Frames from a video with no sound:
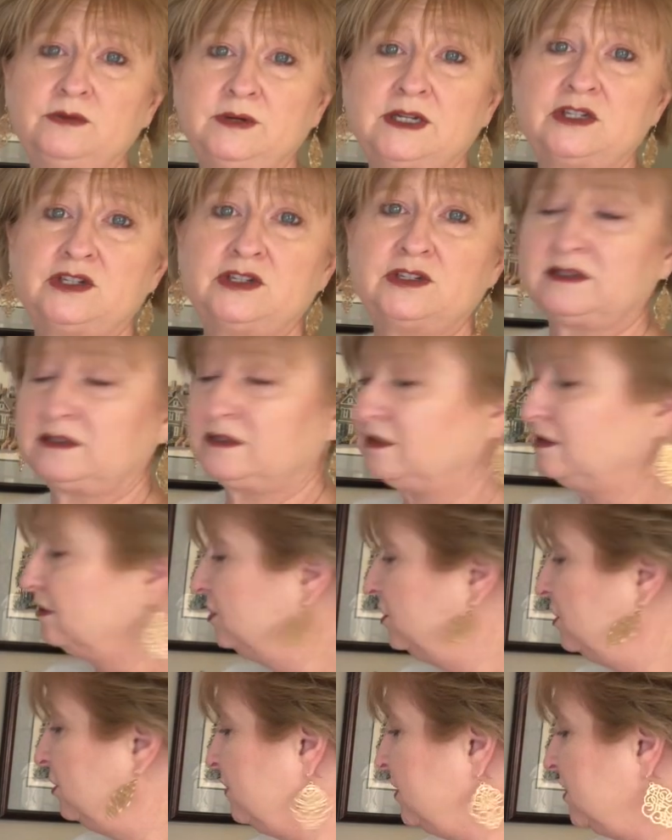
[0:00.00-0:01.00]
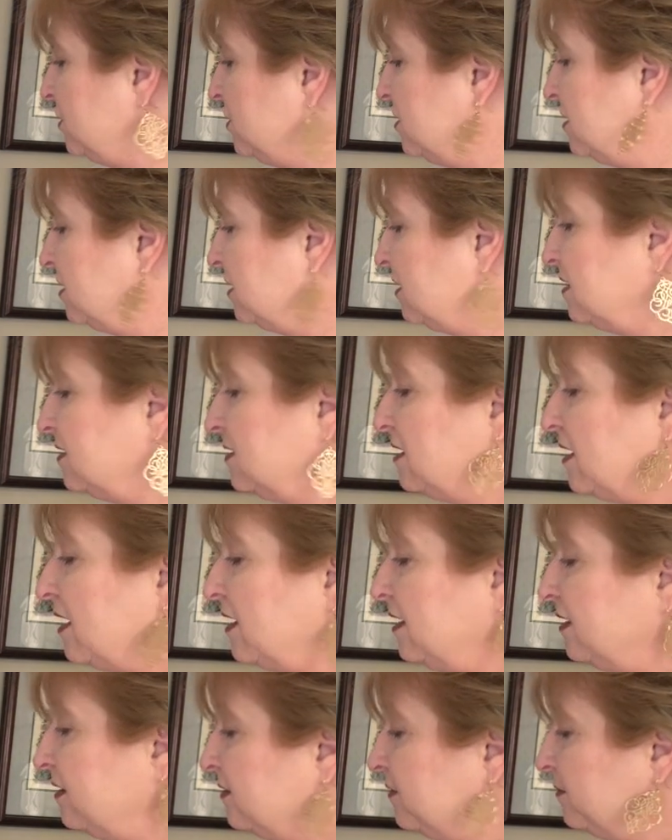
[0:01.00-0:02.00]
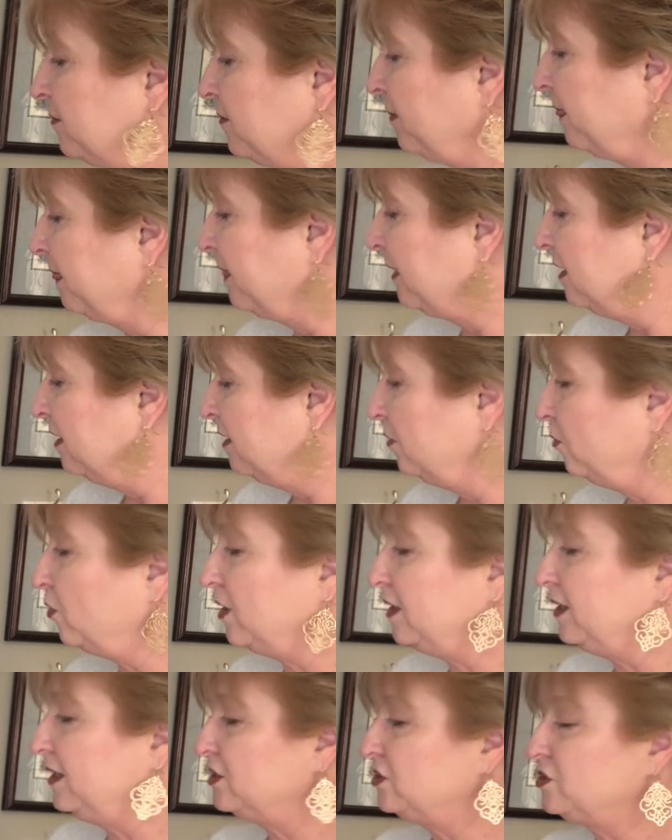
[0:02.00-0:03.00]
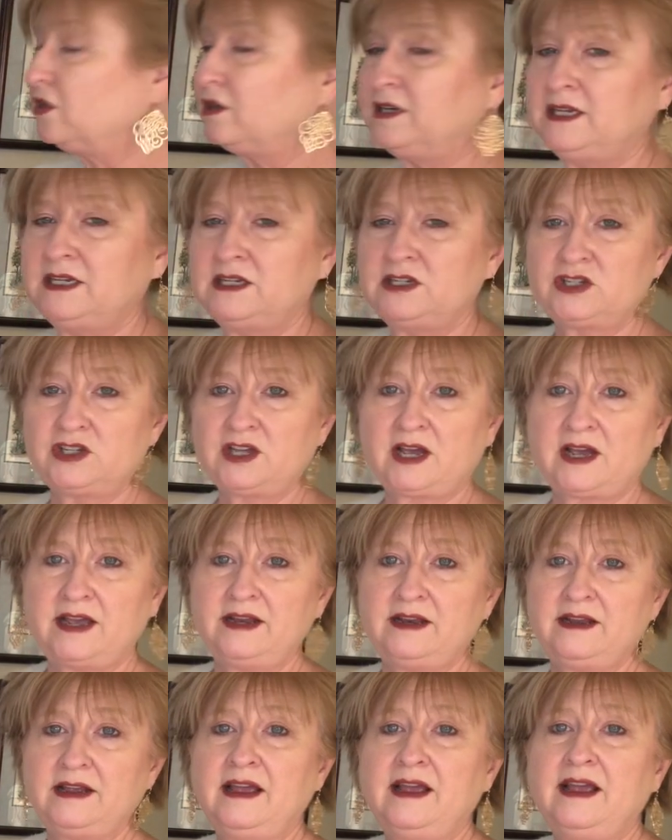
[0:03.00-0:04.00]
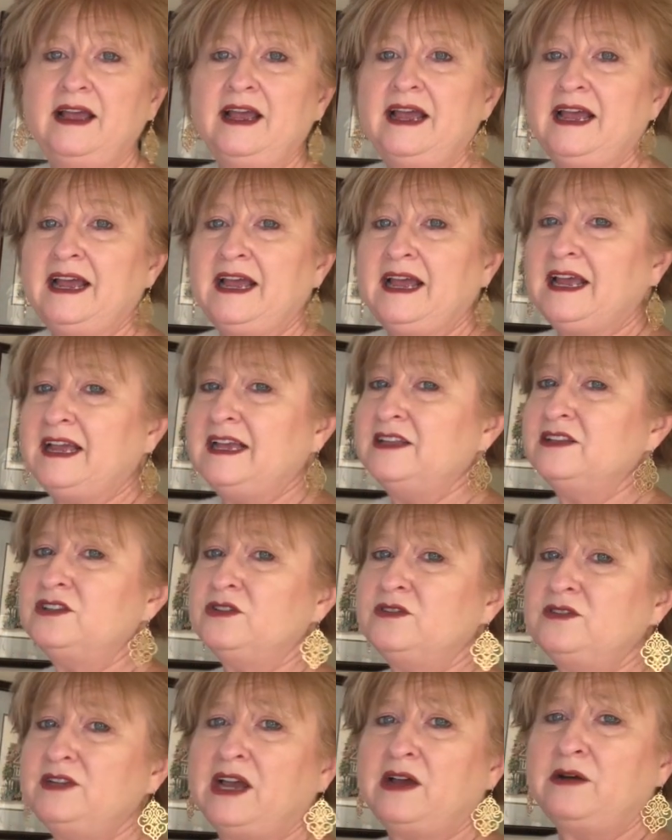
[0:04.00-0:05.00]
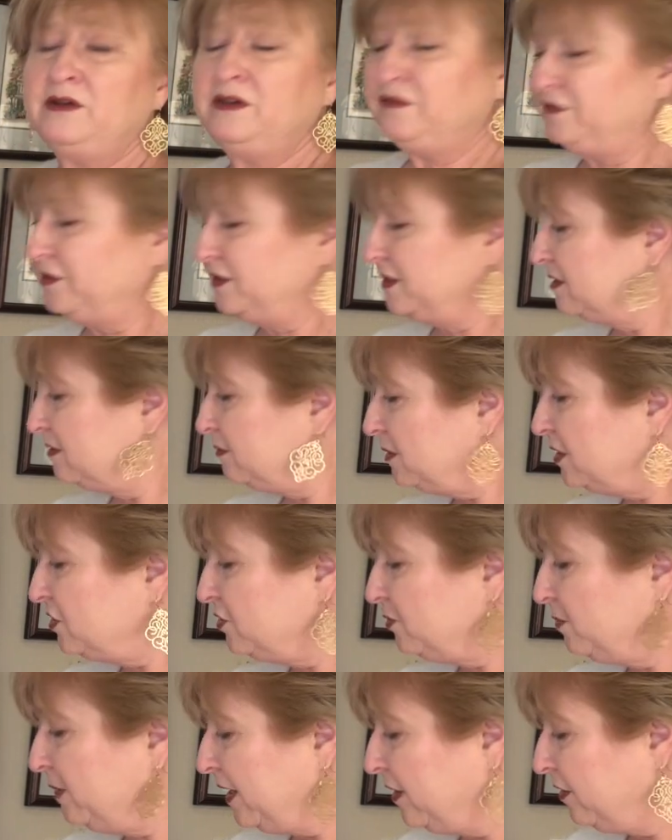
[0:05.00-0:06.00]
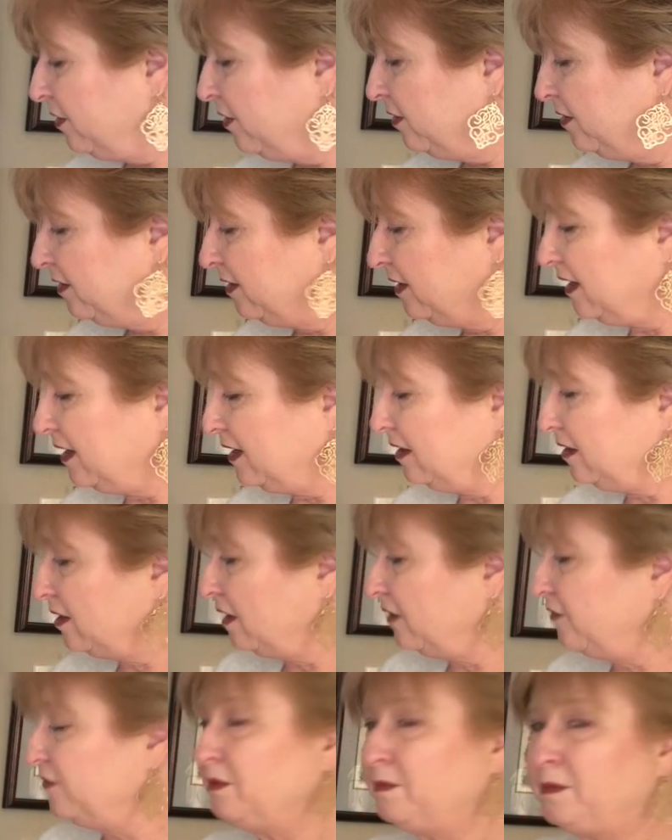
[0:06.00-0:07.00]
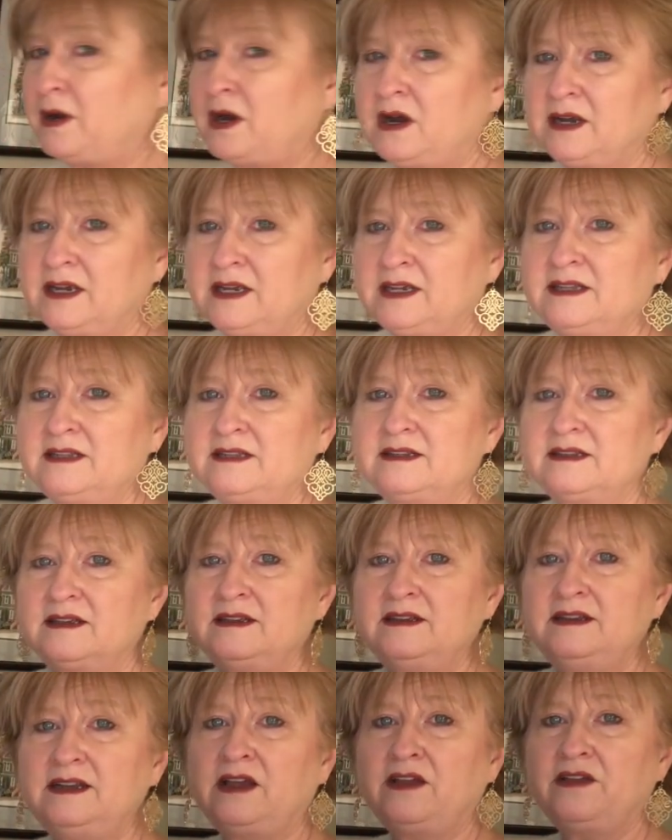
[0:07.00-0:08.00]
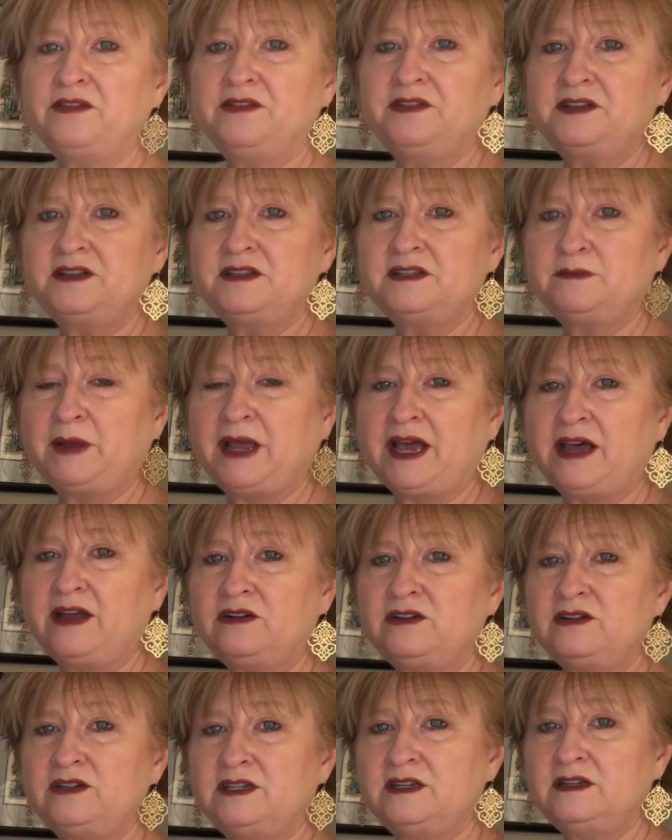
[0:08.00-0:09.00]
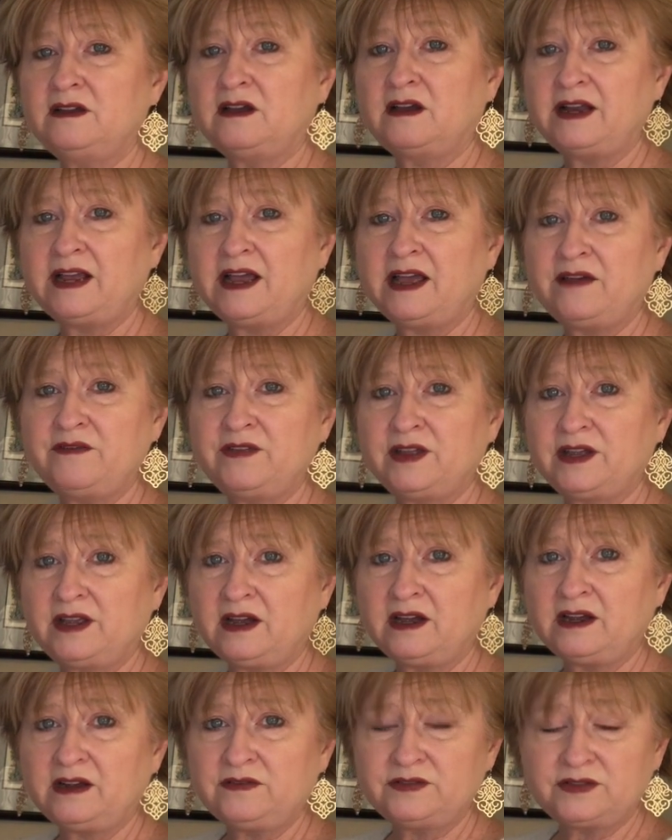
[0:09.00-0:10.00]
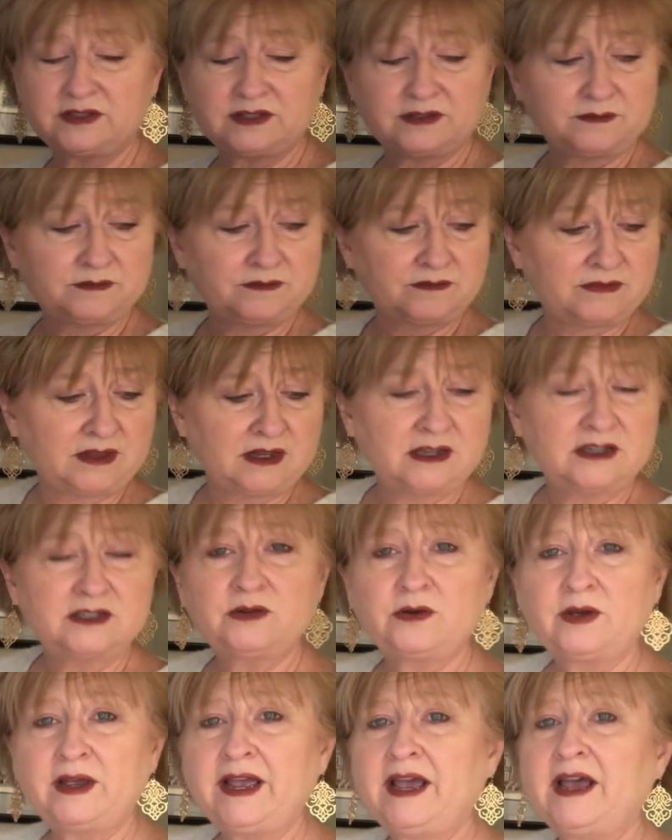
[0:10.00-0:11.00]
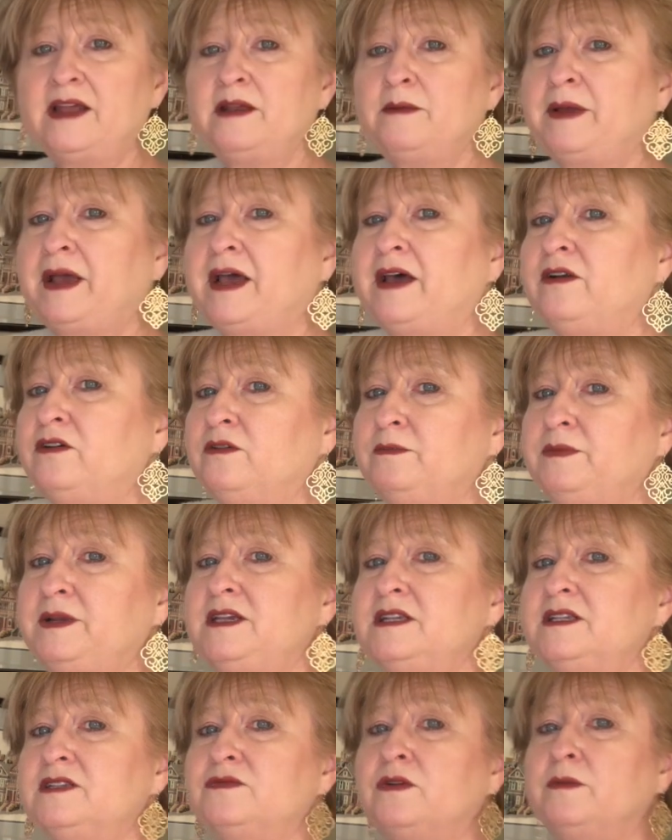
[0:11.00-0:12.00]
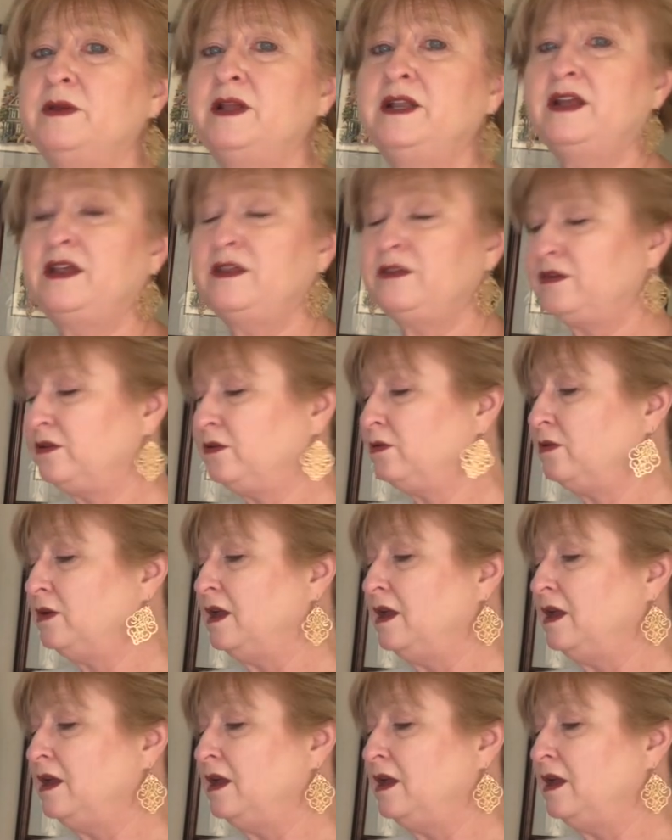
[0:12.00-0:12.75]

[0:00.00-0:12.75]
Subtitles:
inches. 2 inches on the sides. 1 inch on each side. And so now it fits much better, and I love the pockets. Now this pattern did not have the cuffs, so I had a pattern piece from another